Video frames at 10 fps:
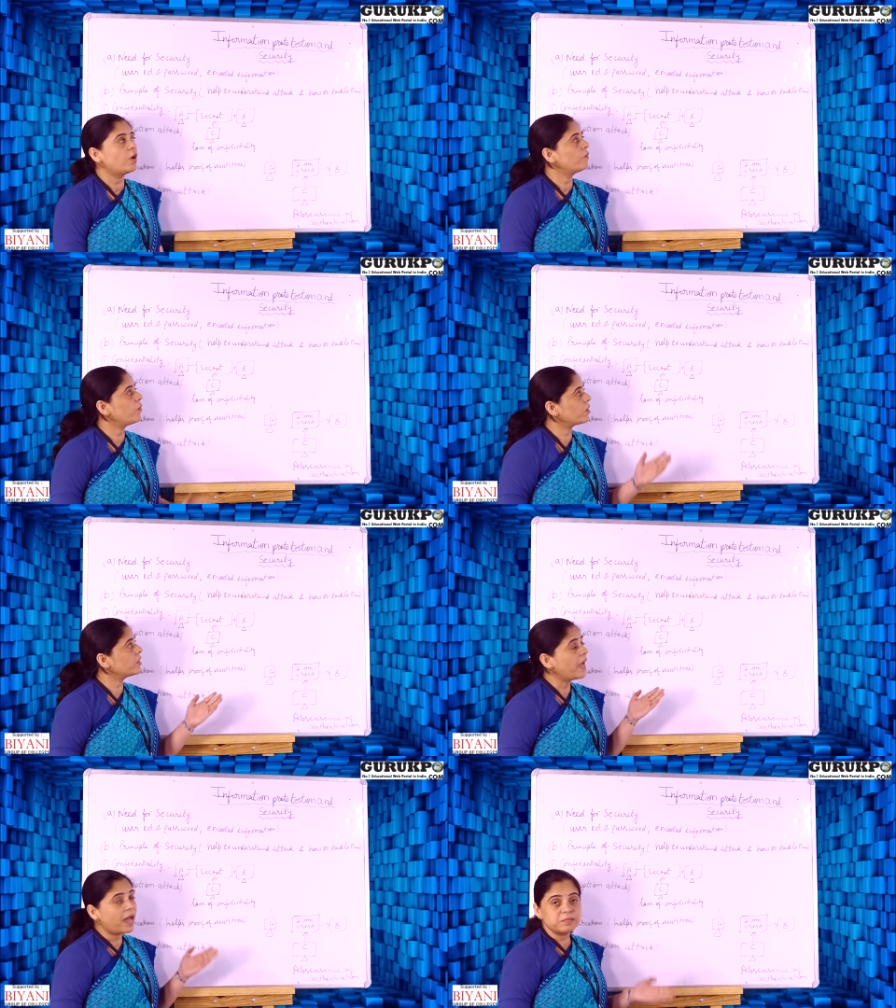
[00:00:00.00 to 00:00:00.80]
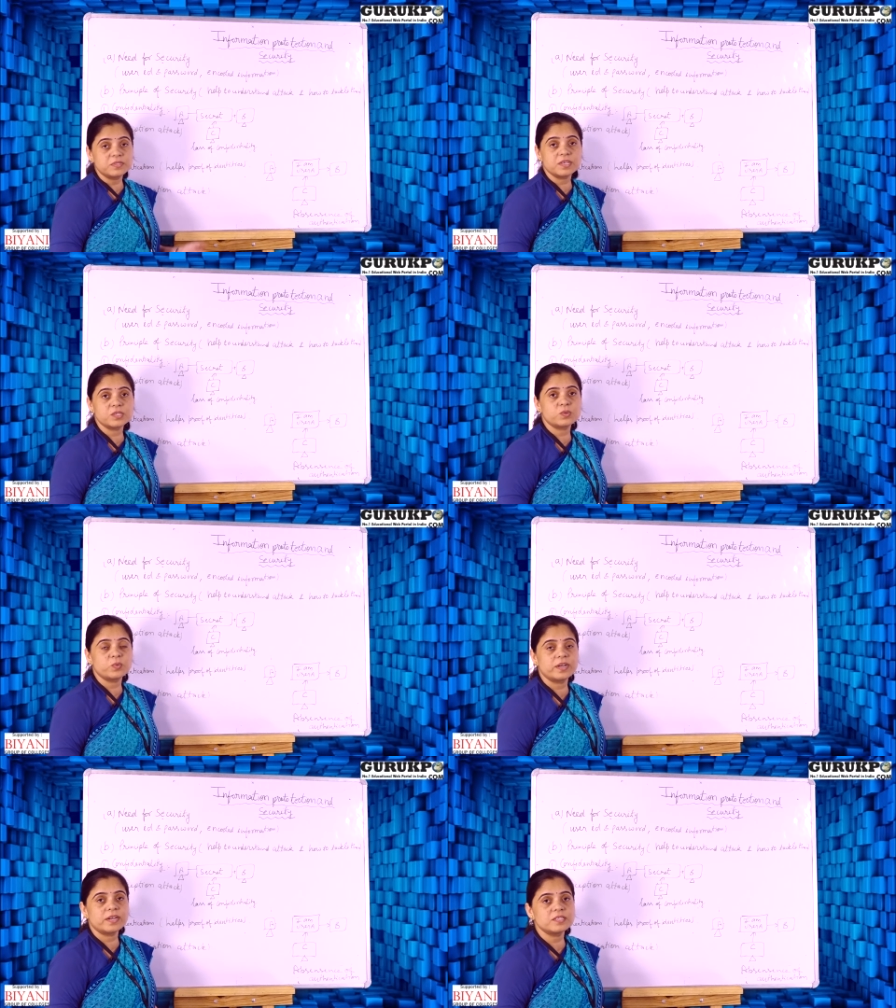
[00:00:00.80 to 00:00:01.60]
for the MCA
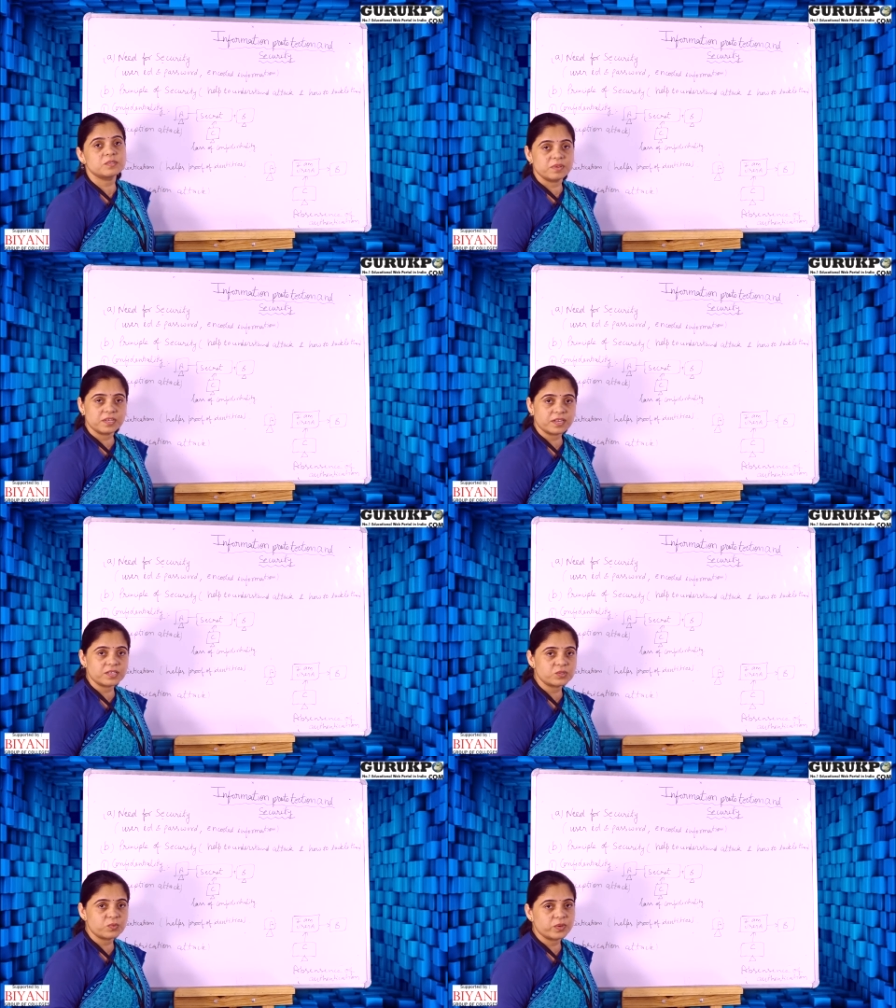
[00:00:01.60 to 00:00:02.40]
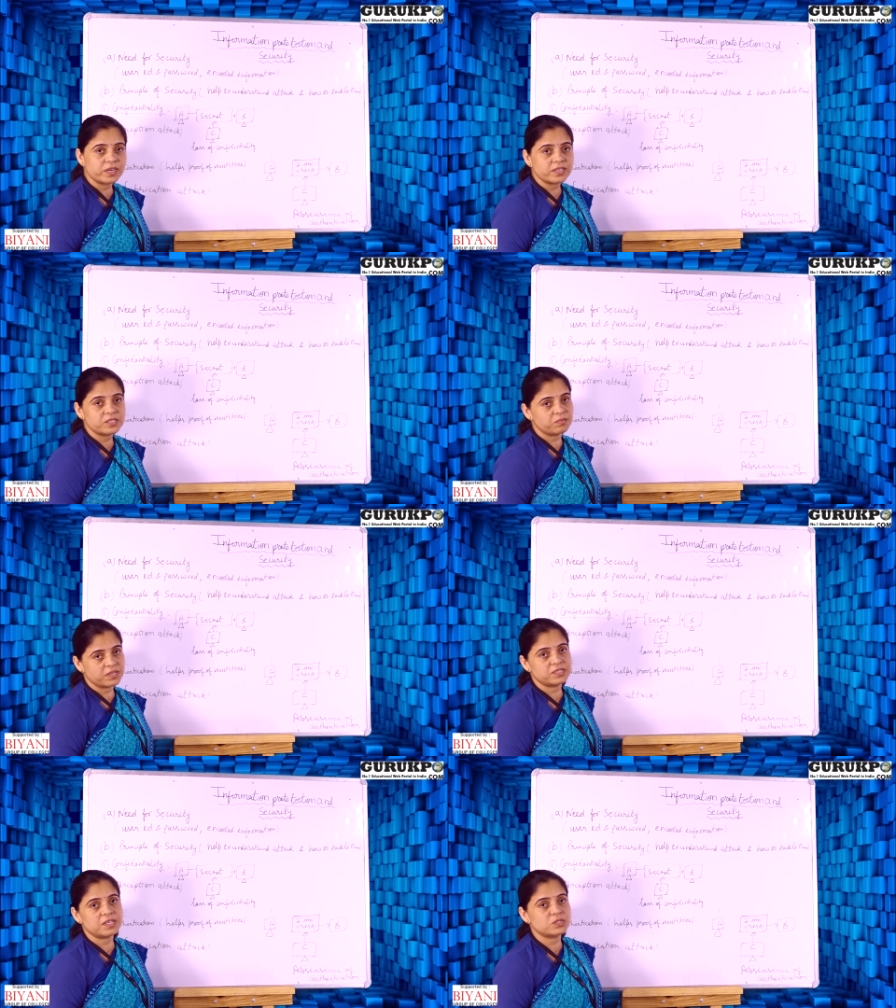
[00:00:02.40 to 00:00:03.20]
students, BTech students,
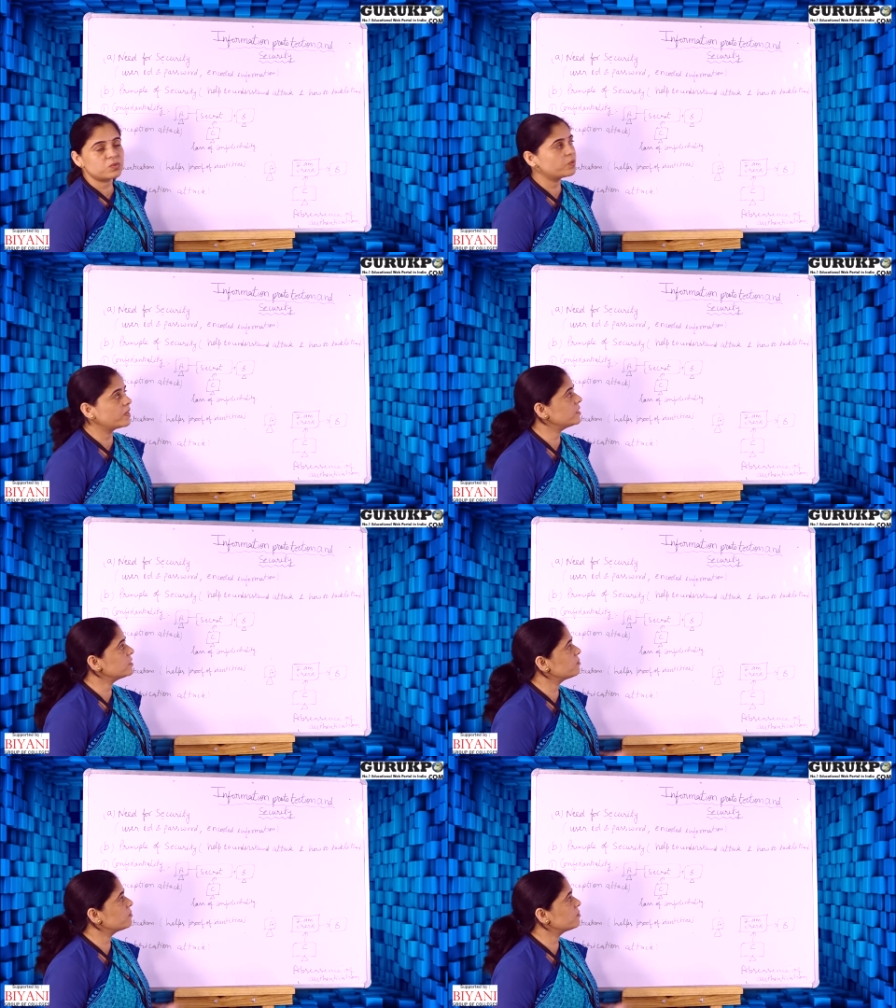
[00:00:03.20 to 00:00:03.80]
BCA students,